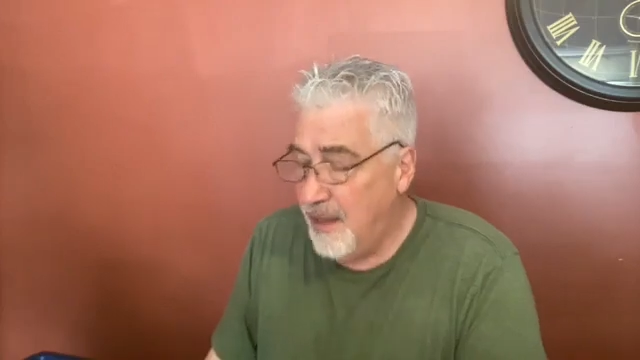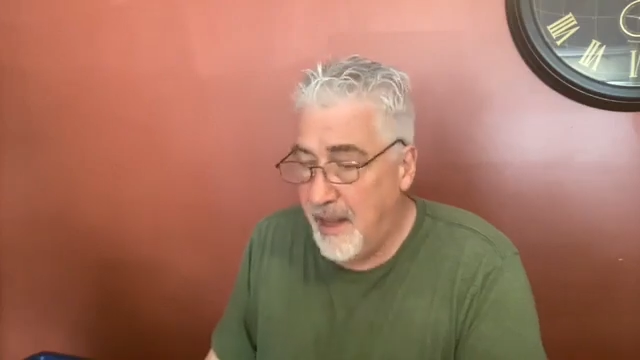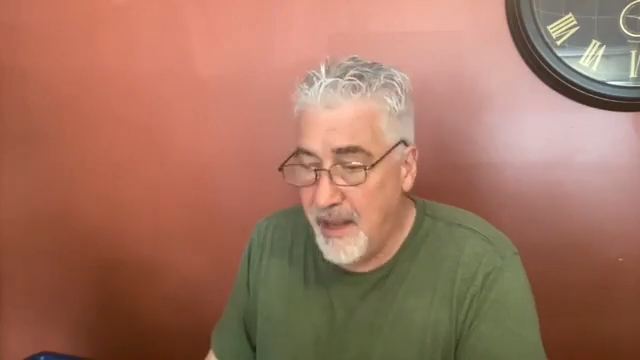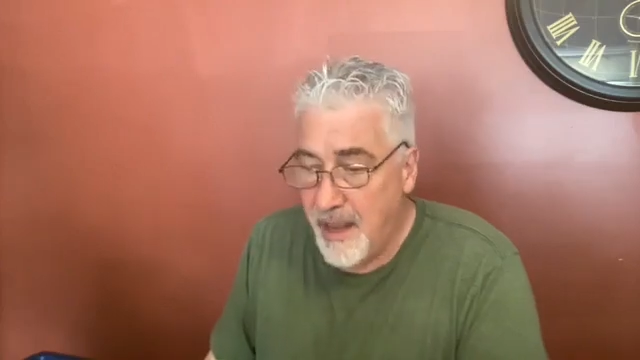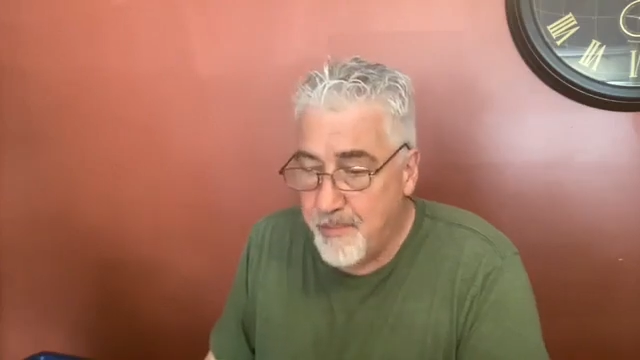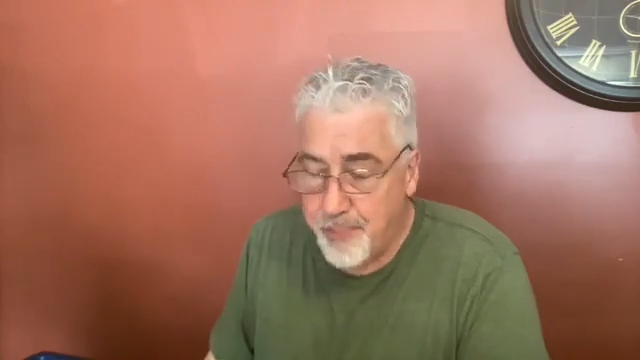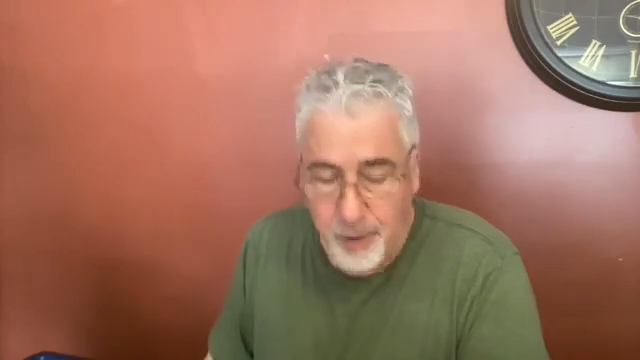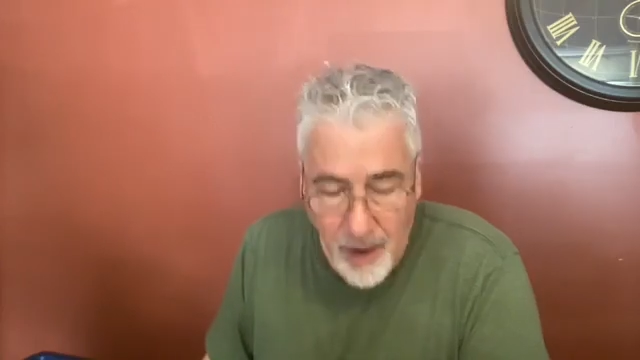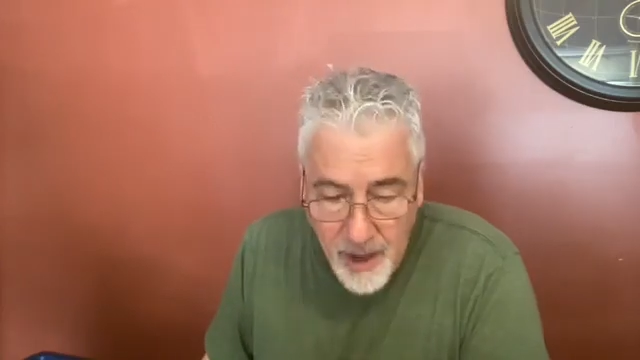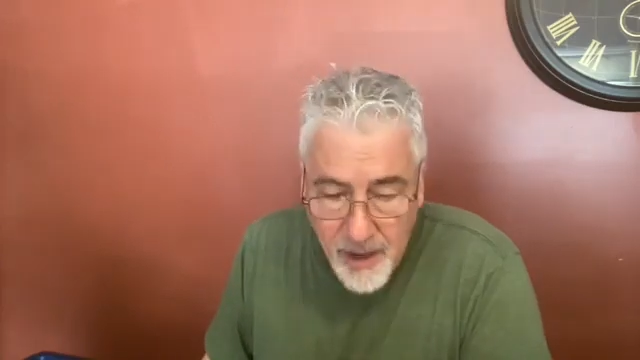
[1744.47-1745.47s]
and, and
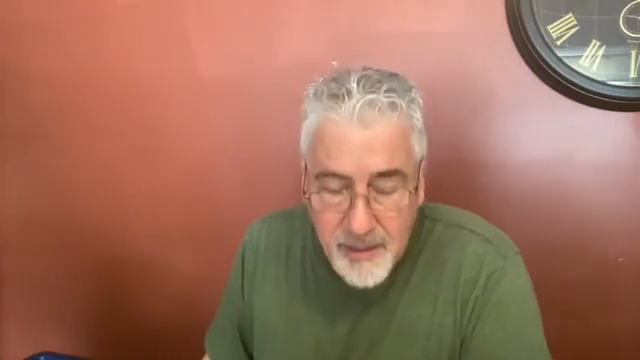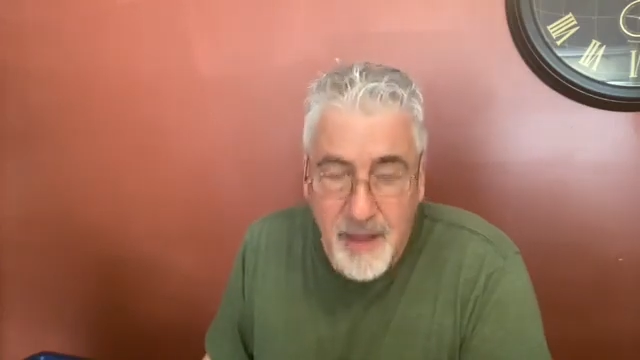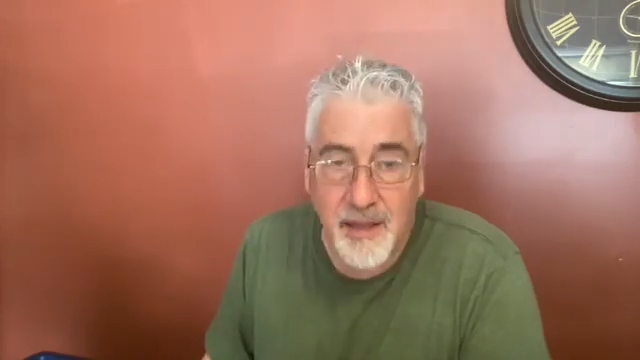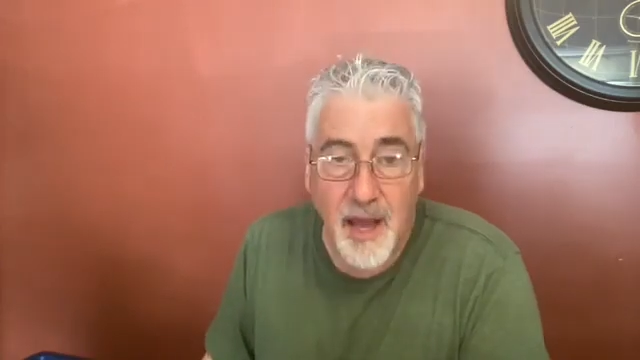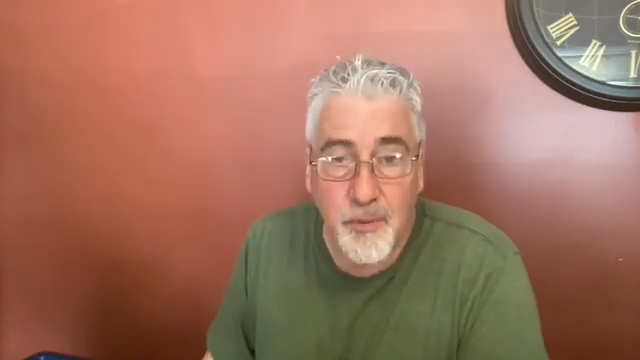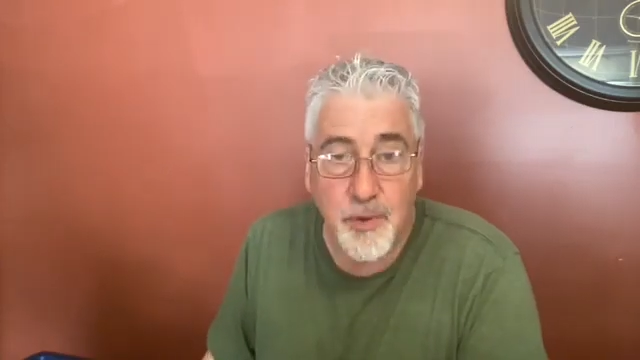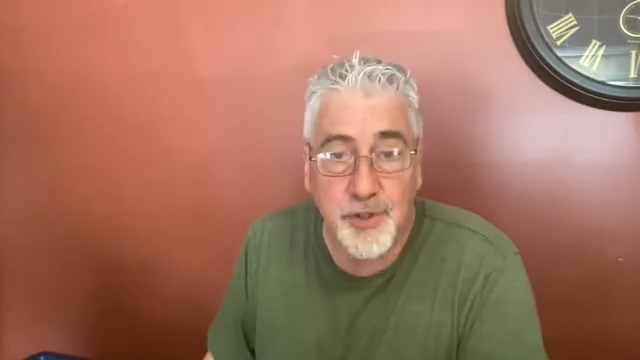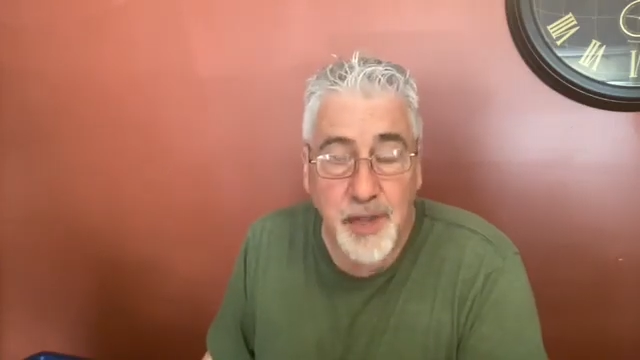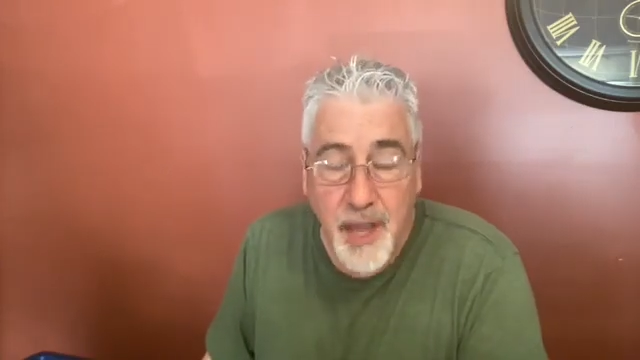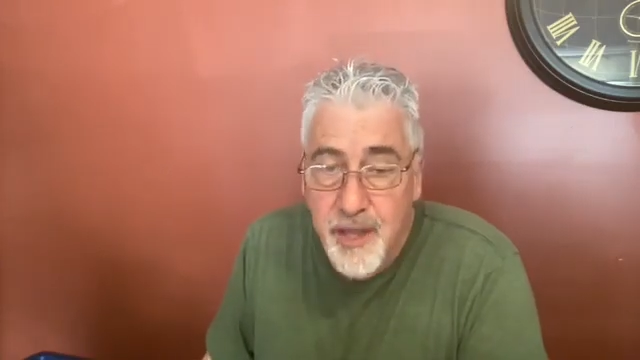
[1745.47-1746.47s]
pray that God would
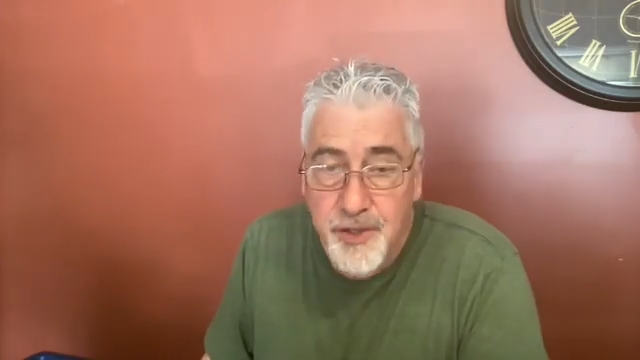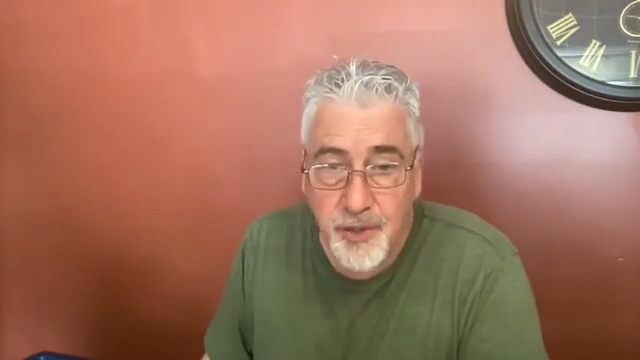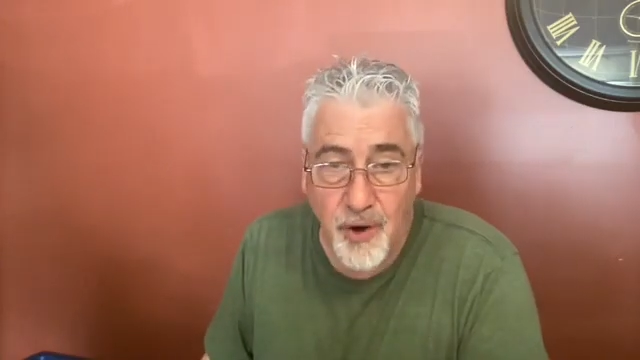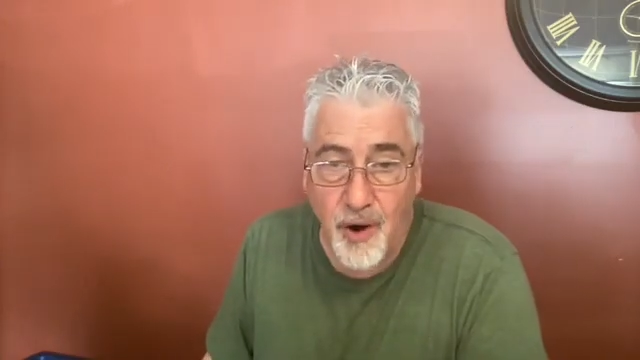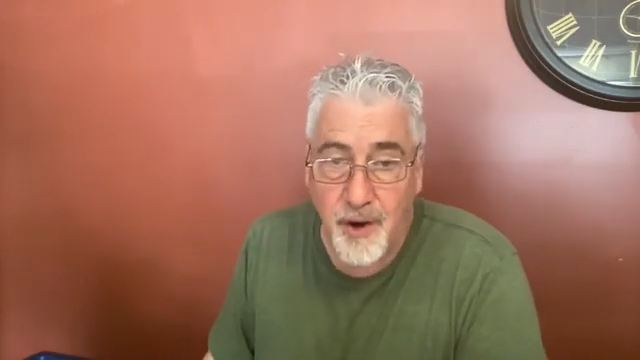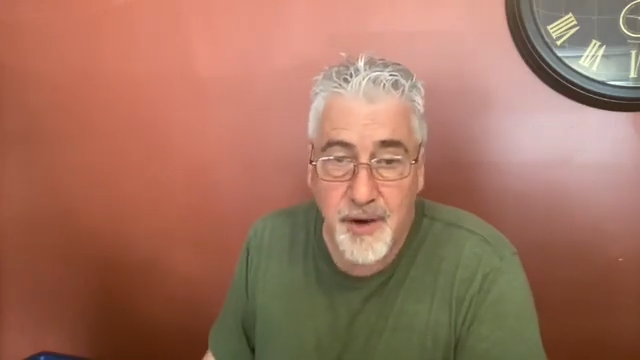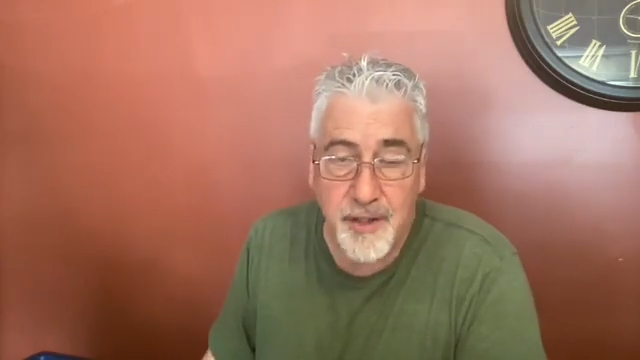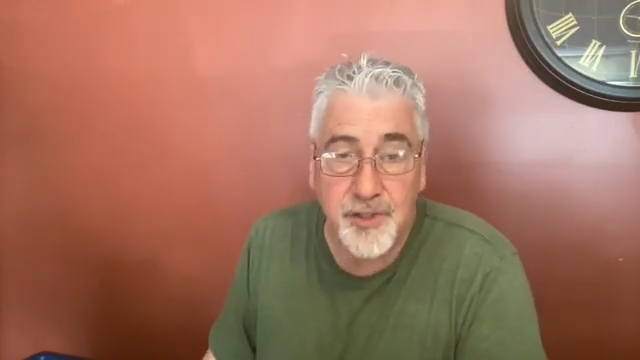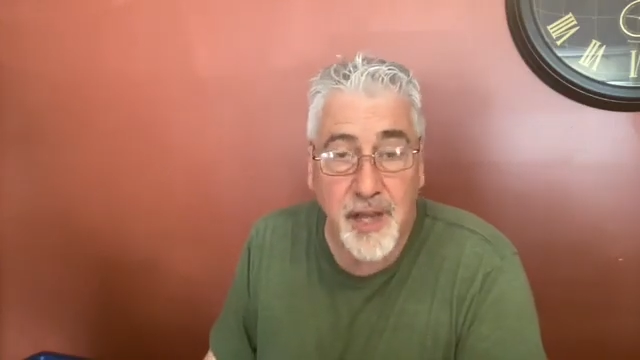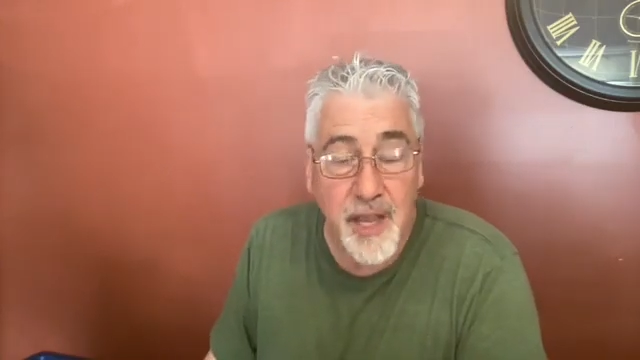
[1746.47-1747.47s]
change your heart
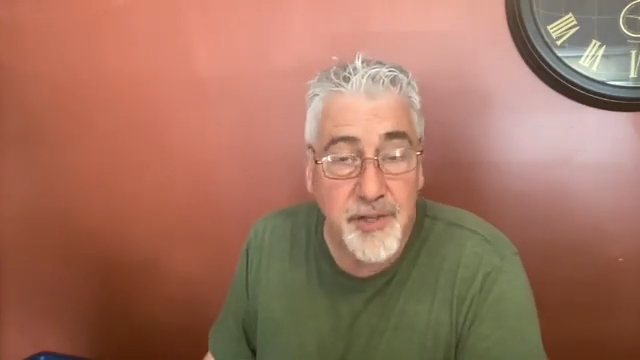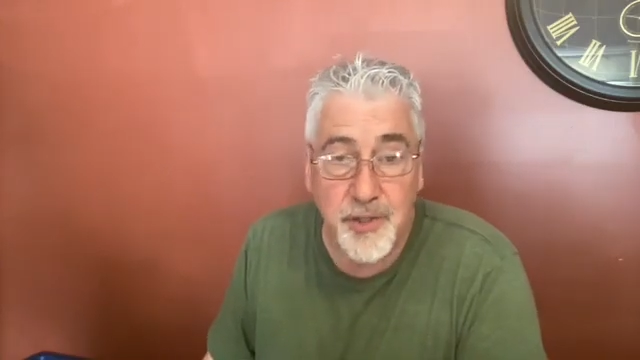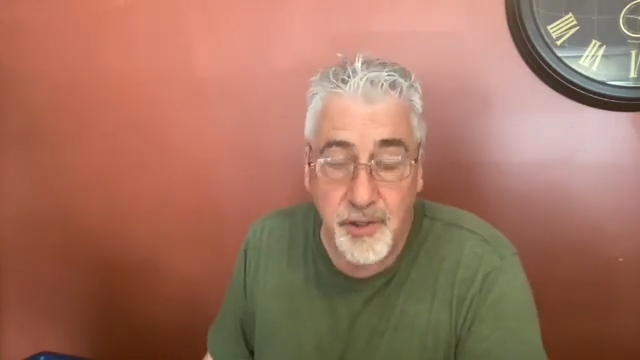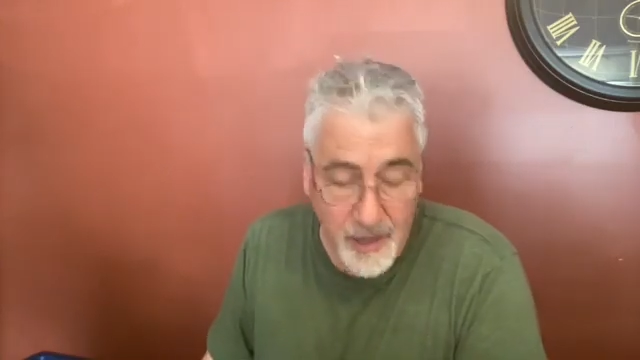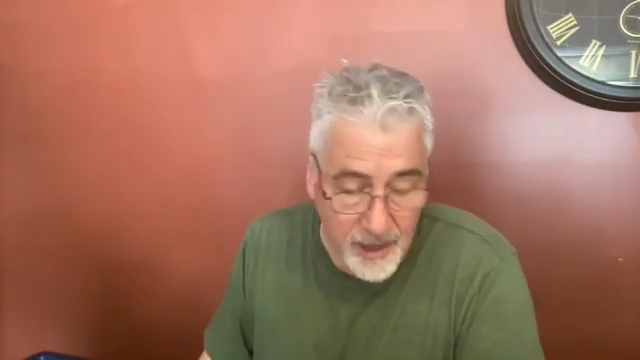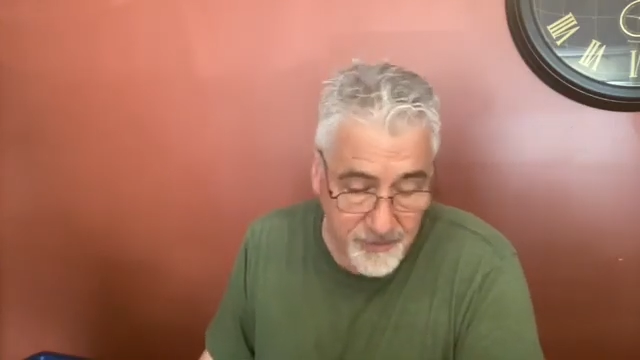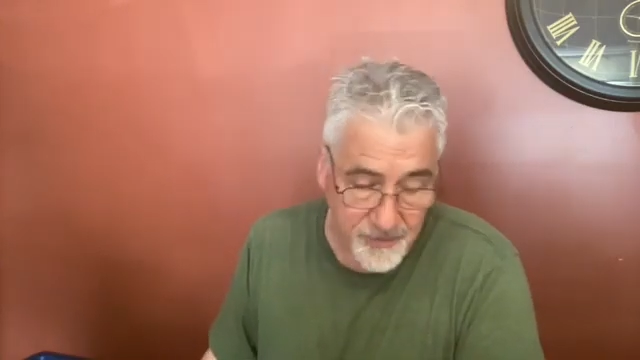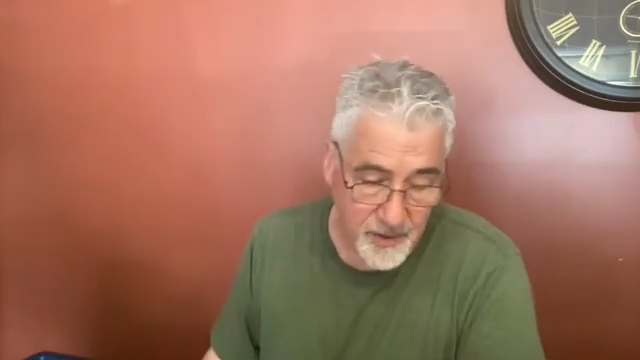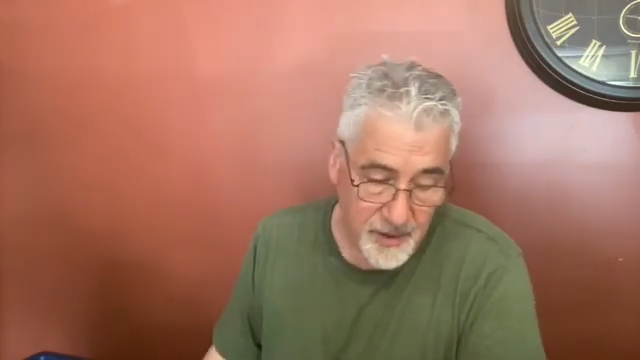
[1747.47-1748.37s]
and change your life.